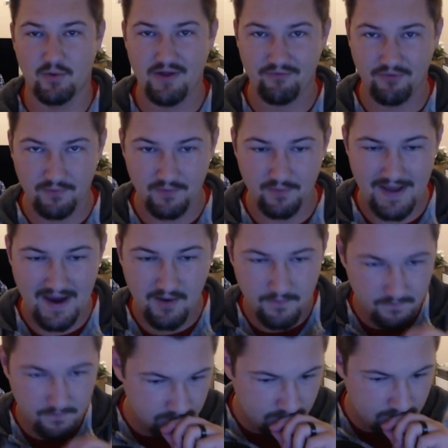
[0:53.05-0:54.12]
away from him
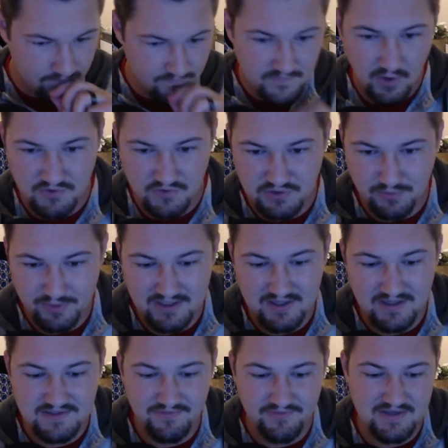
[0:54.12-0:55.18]
now, also
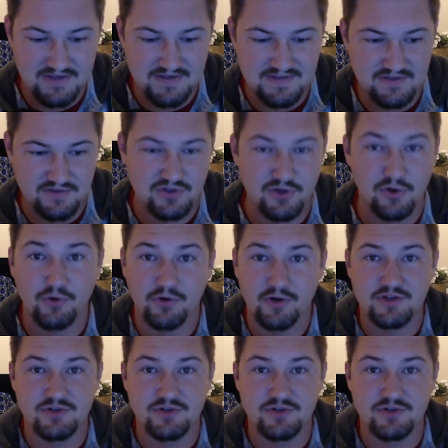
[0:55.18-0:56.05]
because of his shoulder